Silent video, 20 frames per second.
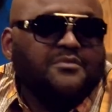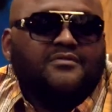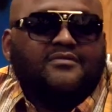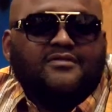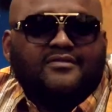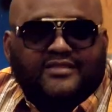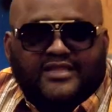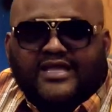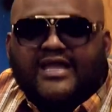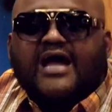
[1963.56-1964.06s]

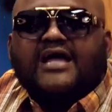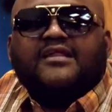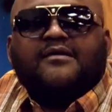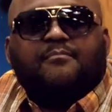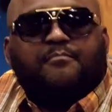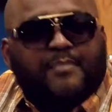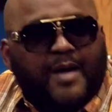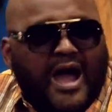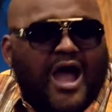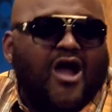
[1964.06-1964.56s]
they got
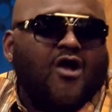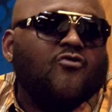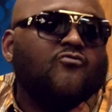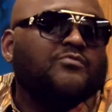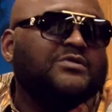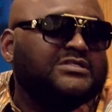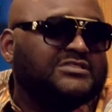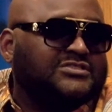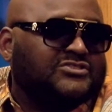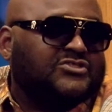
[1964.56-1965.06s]

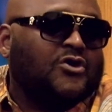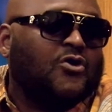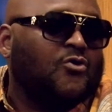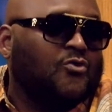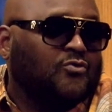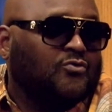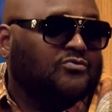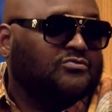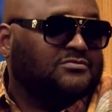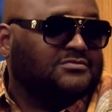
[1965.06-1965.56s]
empowerment
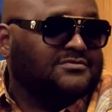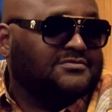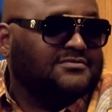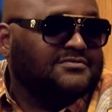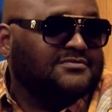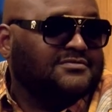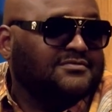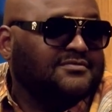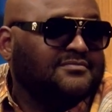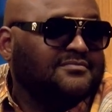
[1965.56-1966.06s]
zone
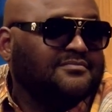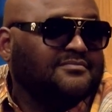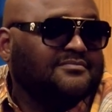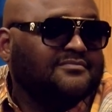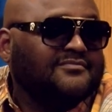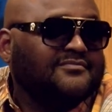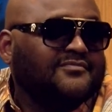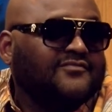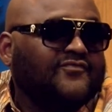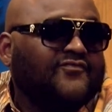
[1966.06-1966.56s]

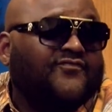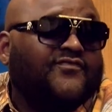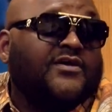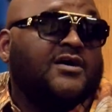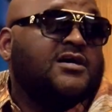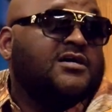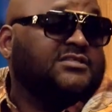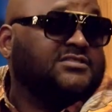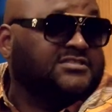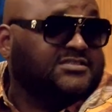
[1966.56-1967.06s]

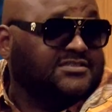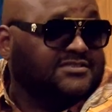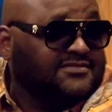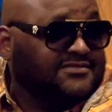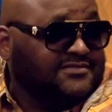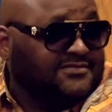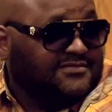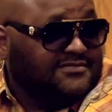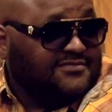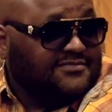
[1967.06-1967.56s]
funds
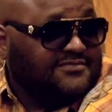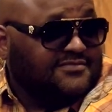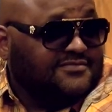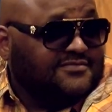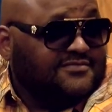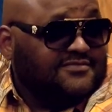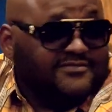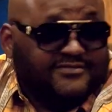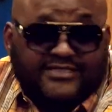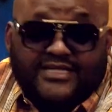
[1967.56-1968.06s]

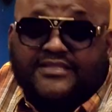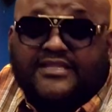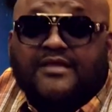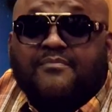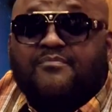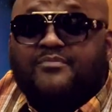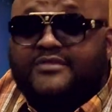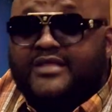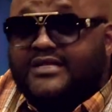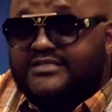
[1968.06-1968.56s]
that
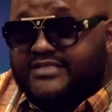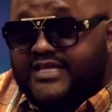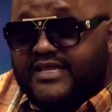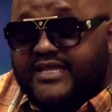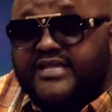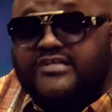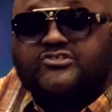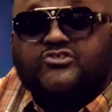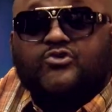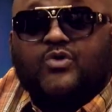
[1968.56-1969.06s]
they
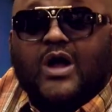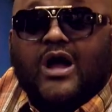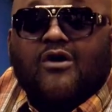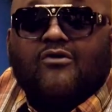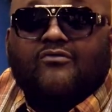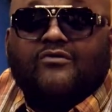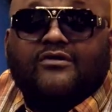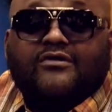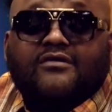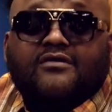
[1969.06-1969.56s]
issue
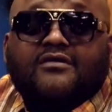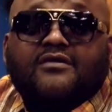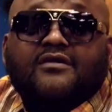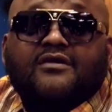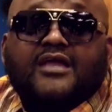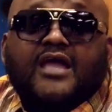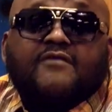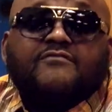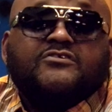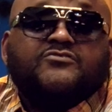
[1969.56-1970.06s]
out
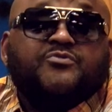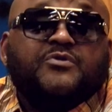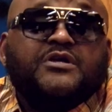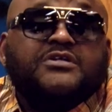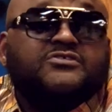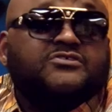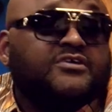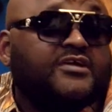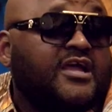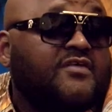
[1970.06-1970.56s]
every spring
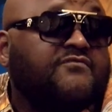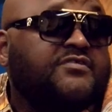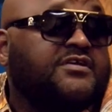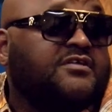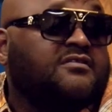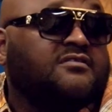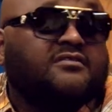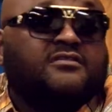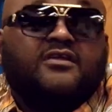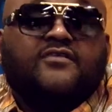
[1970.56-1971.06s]
to every
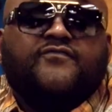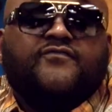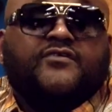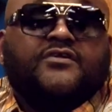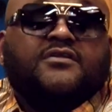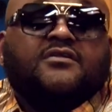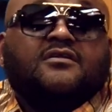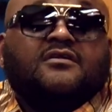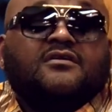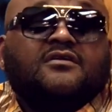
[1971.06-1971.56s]
different
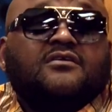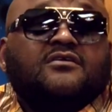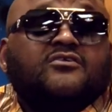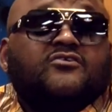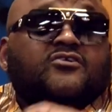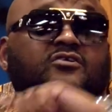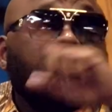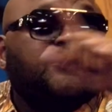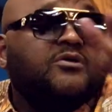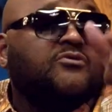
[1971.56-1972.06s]

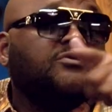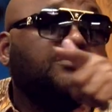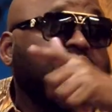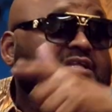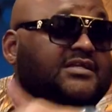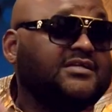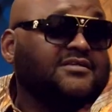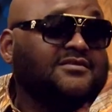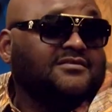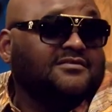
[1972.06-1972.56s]
community.
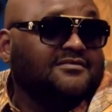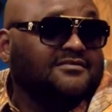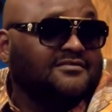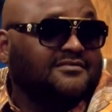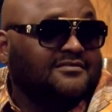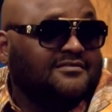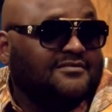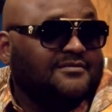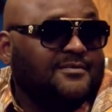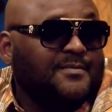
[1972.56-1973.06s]

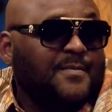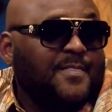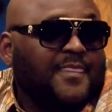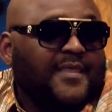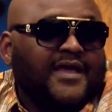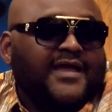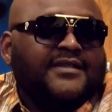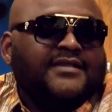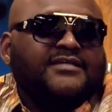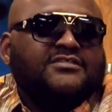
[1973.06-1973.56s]

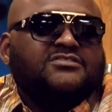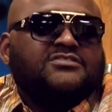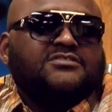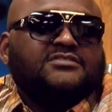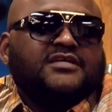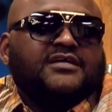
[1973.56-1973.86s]
And it's